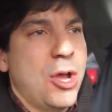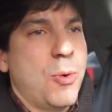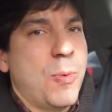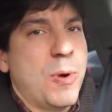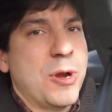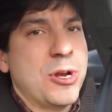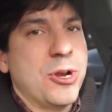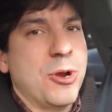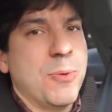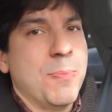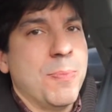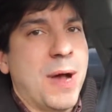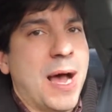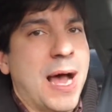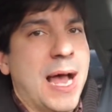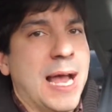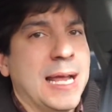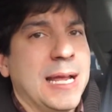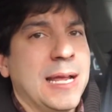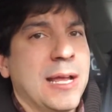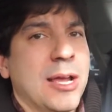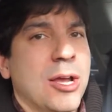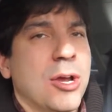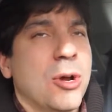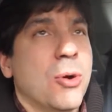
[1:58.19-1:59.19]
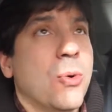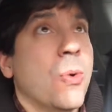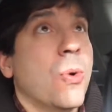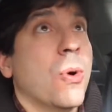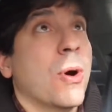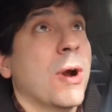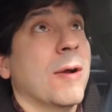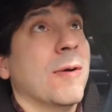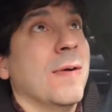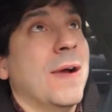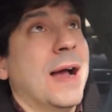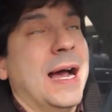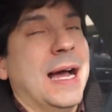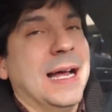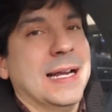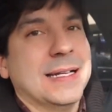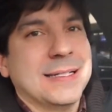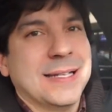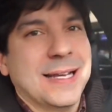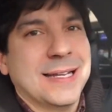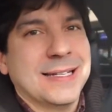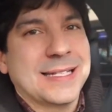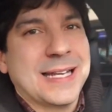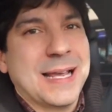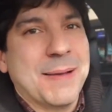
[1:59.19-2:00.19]
when you're buying or
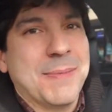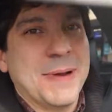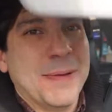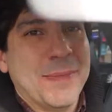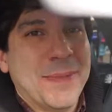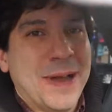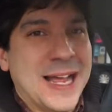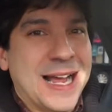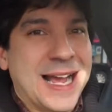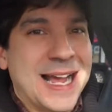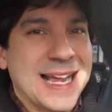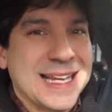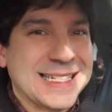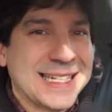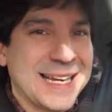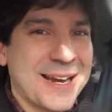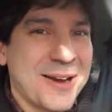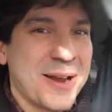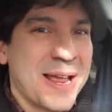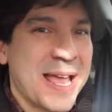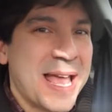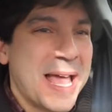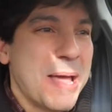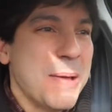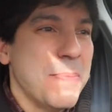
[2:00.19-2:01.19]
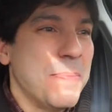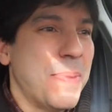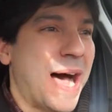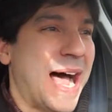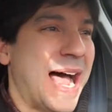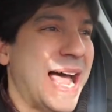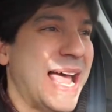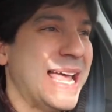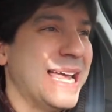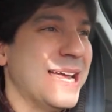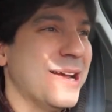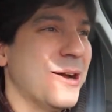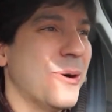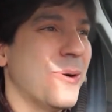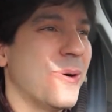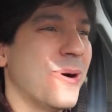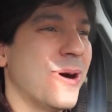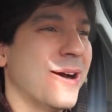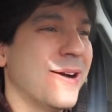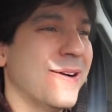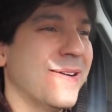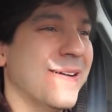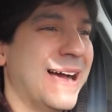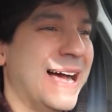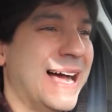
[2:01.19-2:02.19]
sun's coming to my eyes here, buying
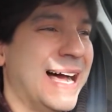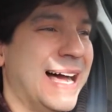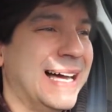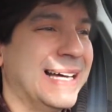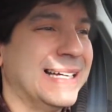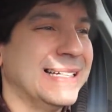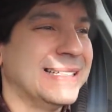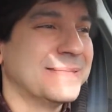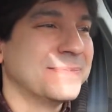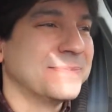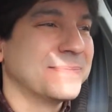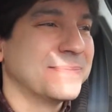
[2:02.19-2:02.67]
or